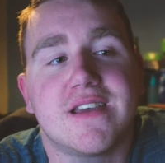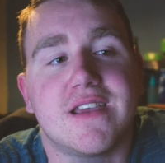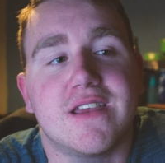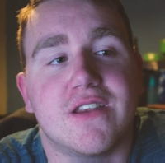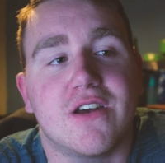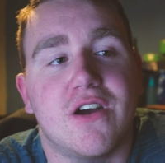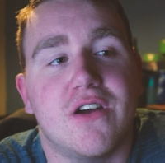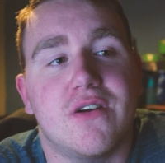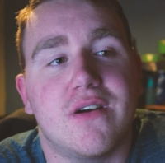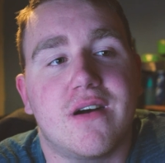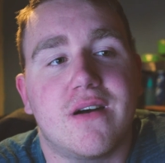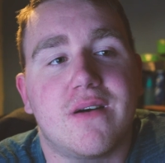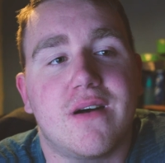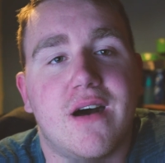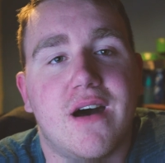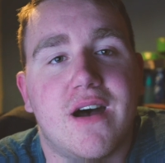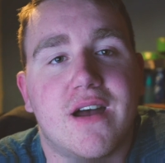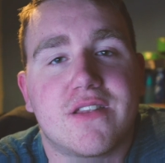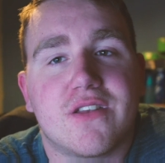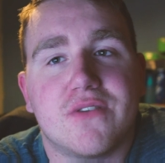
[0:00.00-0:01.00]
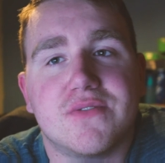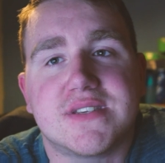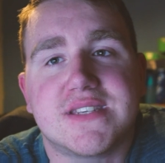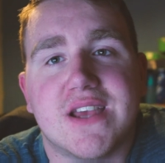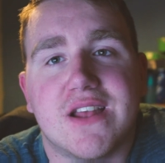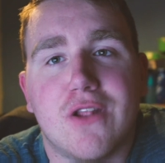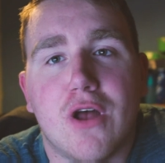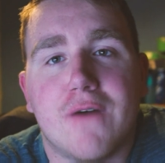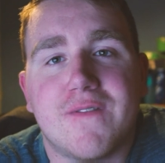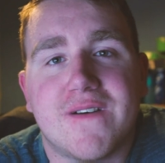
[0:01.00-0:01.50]
You know, I don't
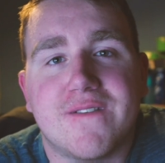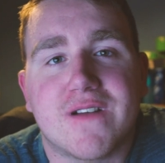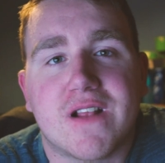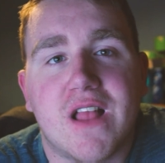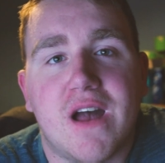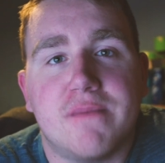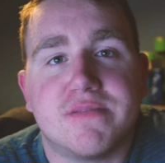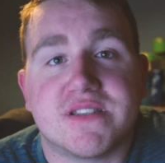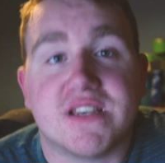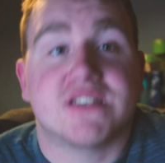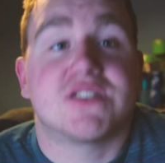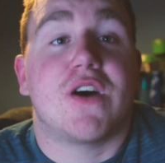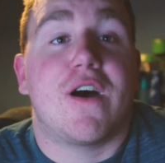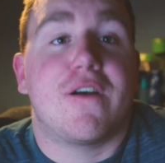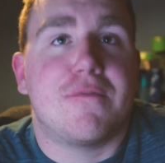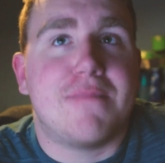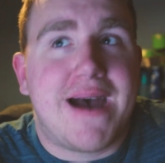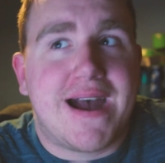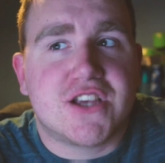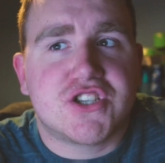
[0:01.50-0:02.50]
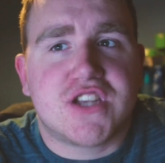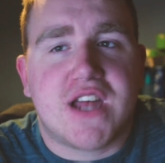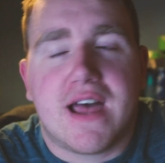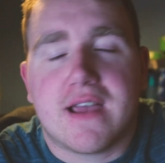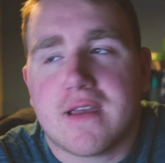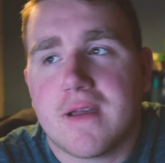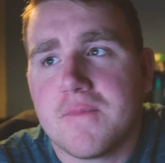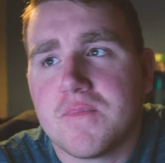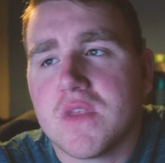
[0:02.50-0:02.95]
see a lot of other clubs aside from hashtag